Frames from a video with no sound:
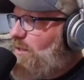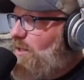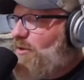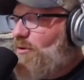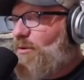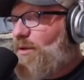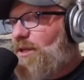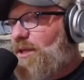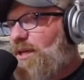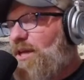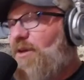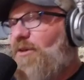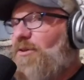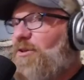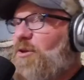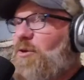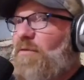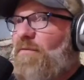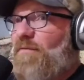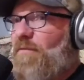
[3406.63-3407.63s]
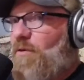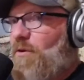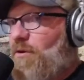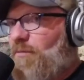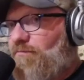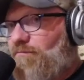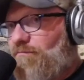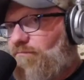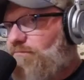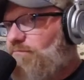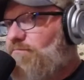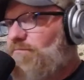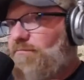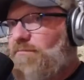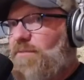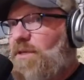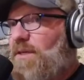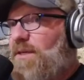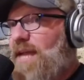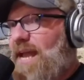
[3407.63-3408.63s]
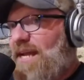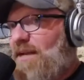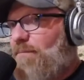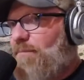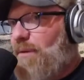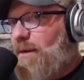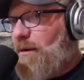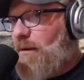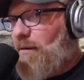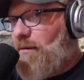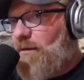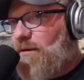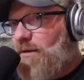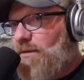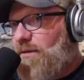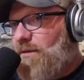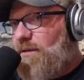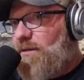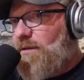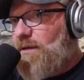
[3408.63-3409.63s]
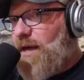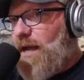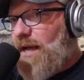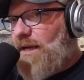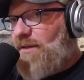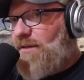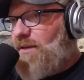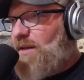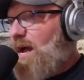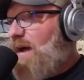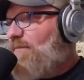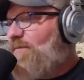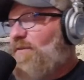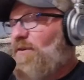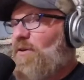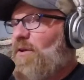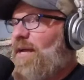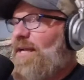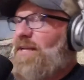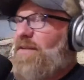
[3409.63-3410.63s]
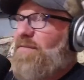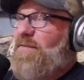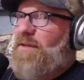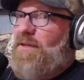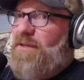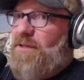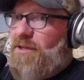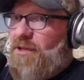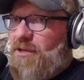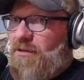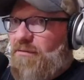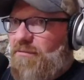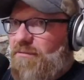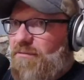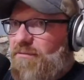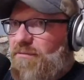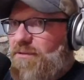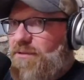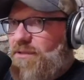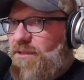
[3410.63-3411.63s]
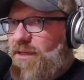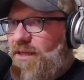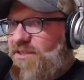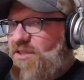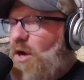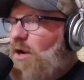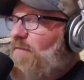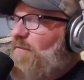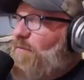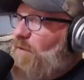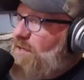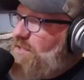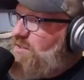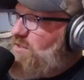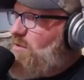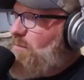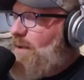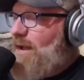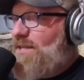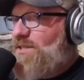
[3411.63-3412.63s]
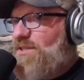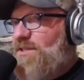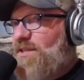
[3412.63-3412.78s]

literally kill you for a can of beer and not feel anything, It's hard for us to imagine